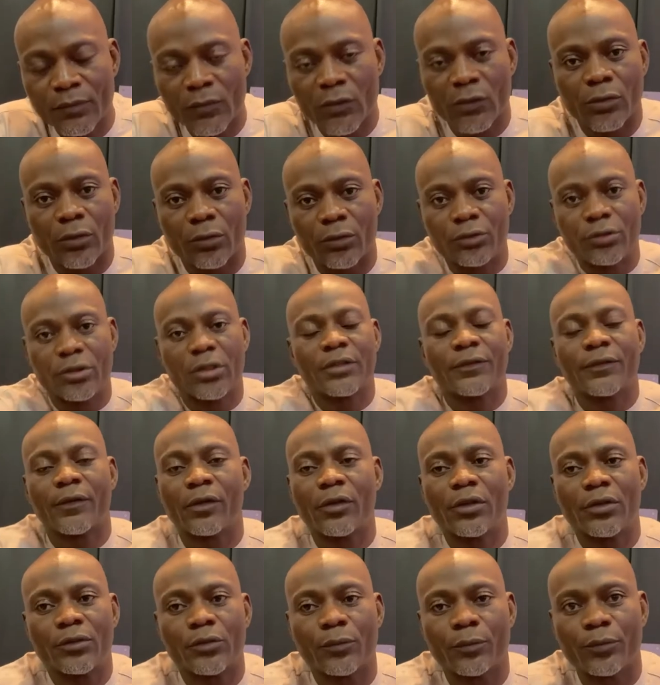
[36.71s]
So just
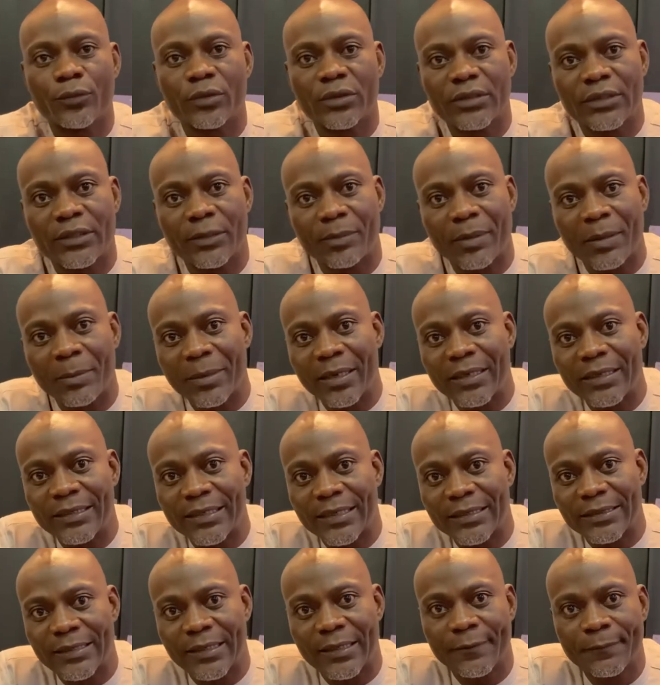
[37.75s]
for us to put the primary
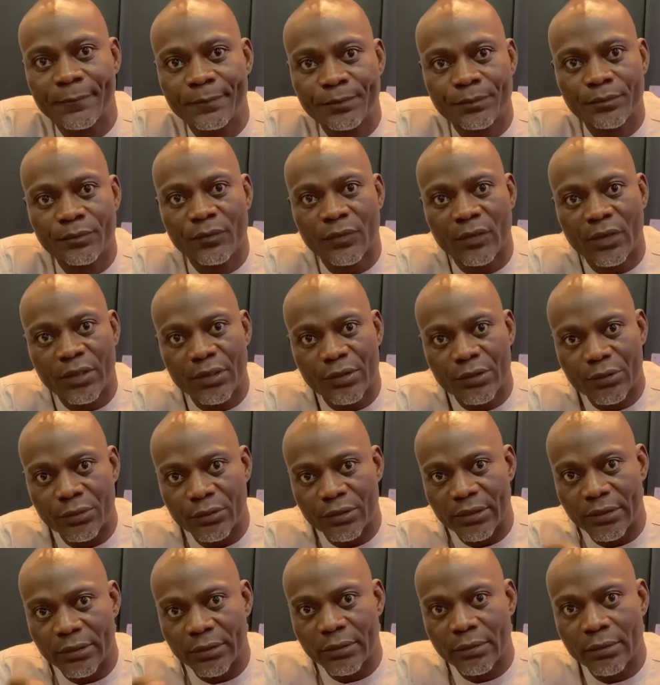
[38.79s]
data into
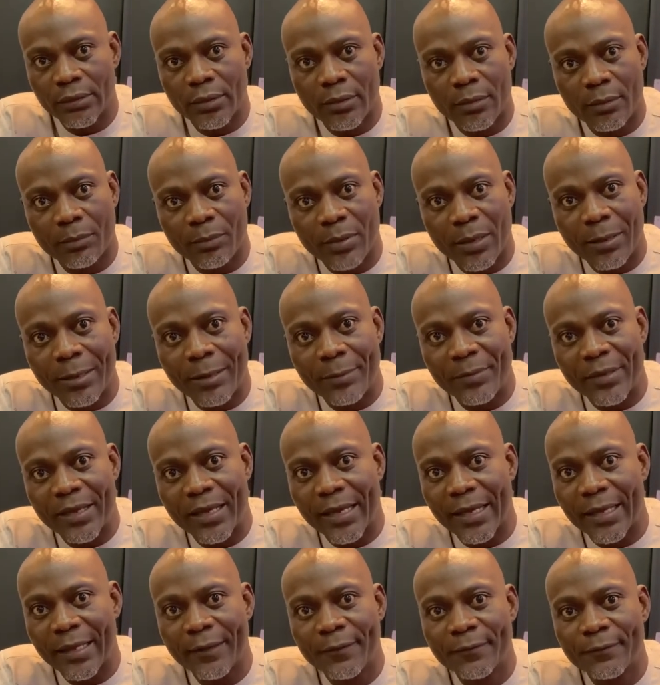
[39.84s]
the Power
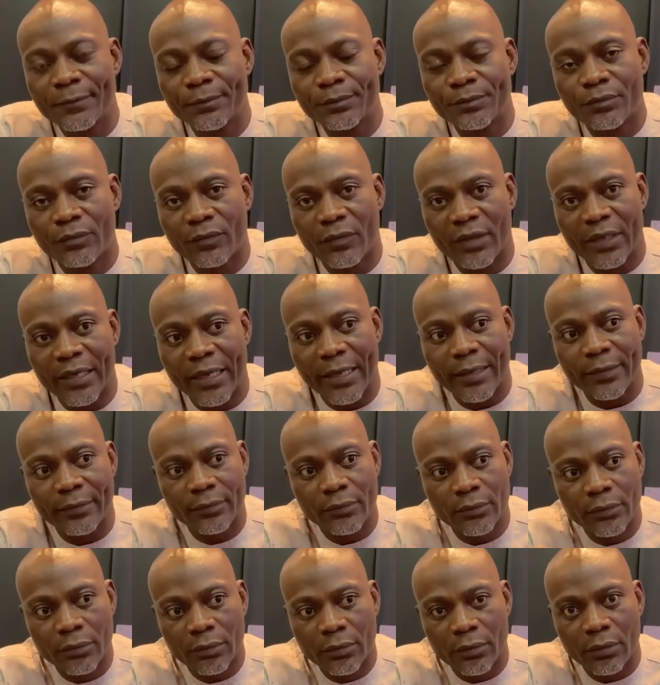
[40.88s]
BI,
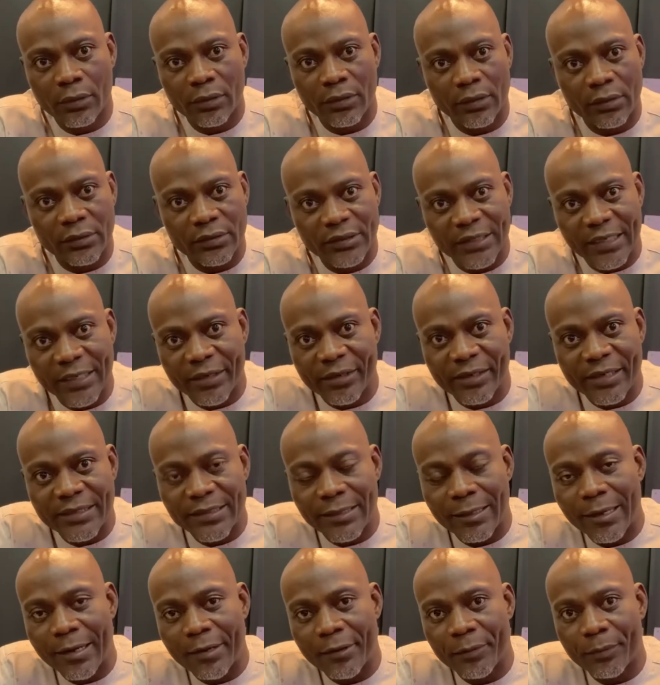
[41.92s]
then generate
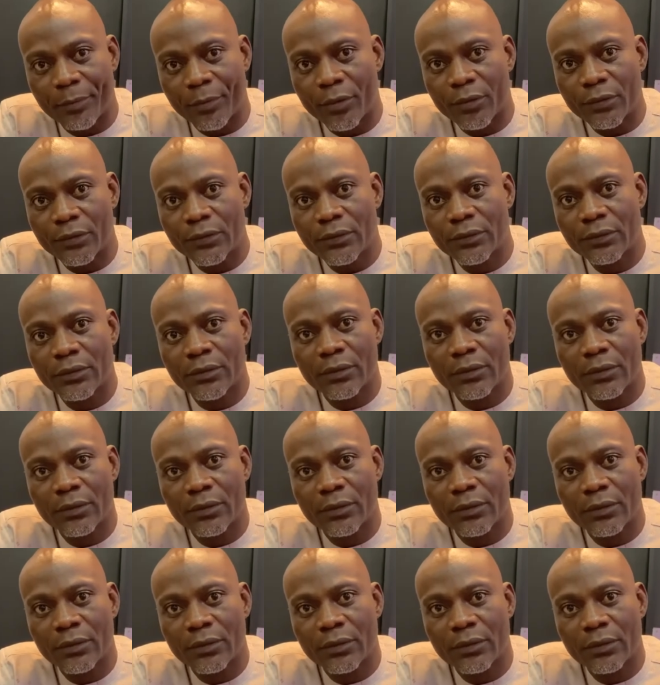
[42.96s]
our report